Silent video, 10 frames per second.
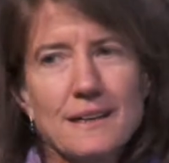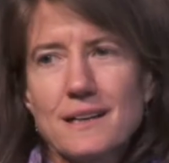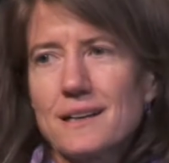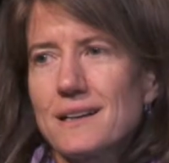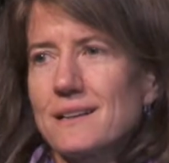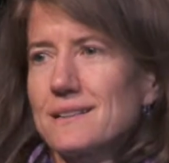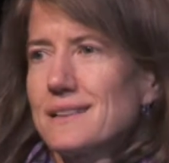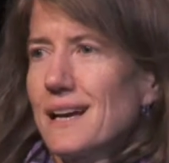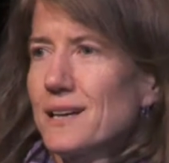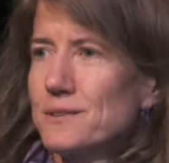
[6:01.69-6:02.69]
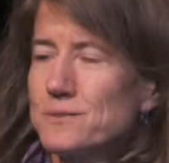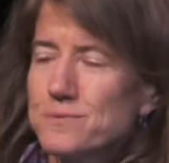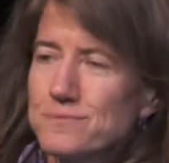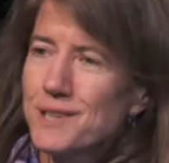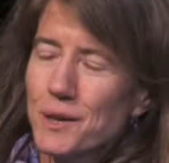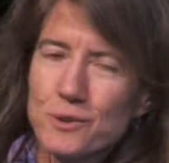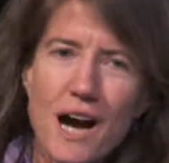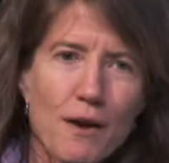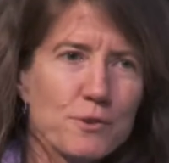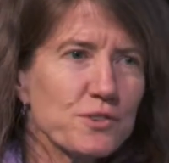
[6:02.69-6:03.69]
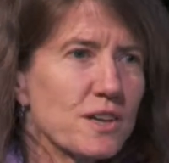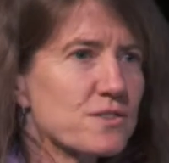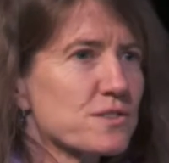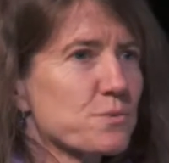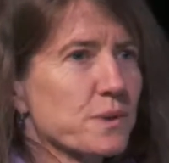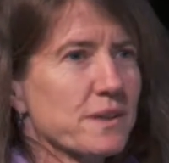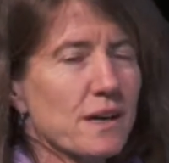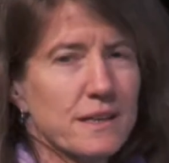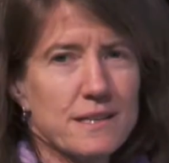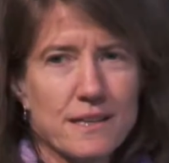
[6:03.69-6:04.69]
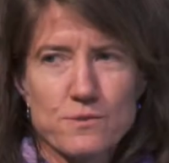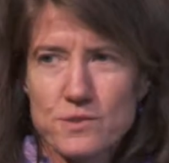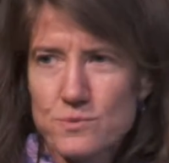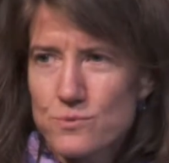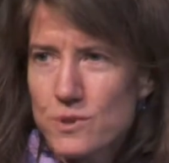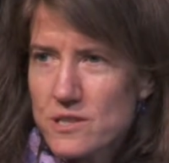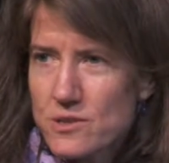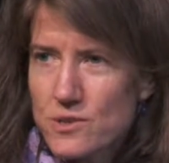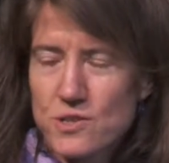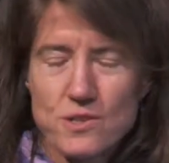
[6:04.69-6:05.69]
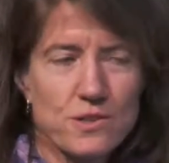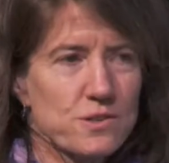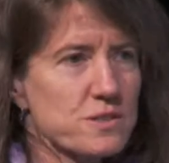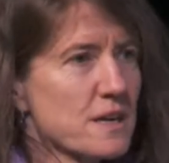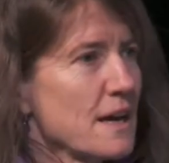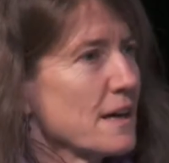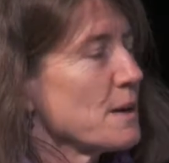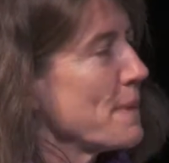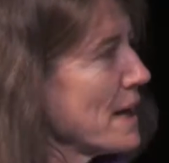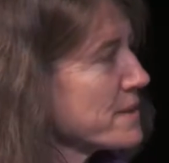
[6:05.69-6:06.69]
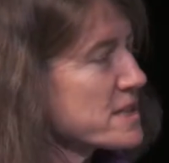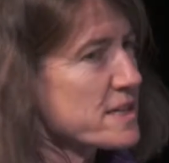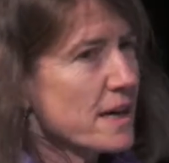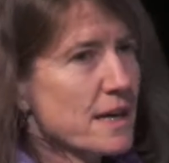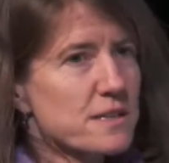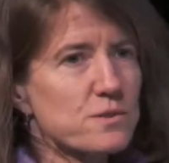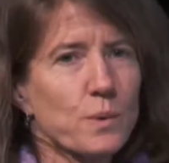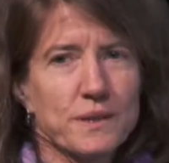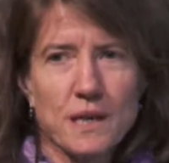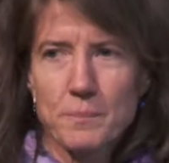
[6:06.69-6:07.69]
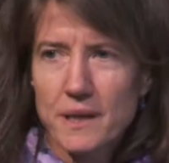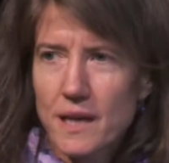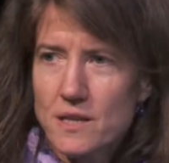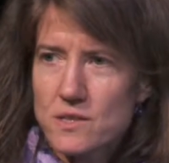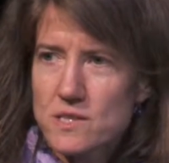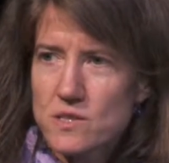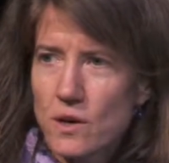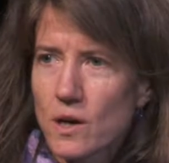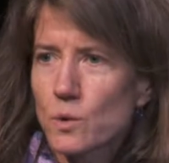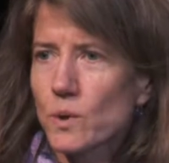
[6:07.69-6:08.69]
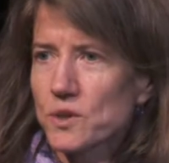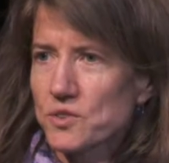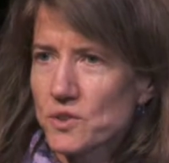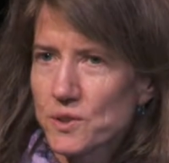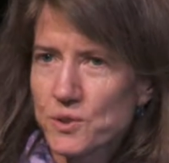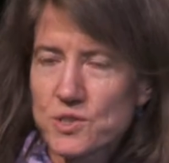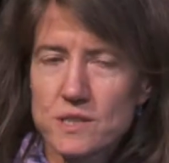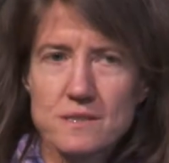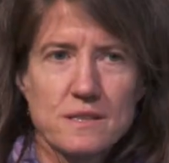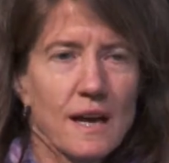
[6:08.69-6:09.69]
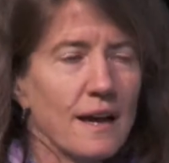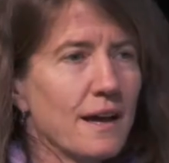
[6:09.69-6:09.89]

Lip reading: have conversations with cutting-edge researchers about the science, what the implications are, what are solutions,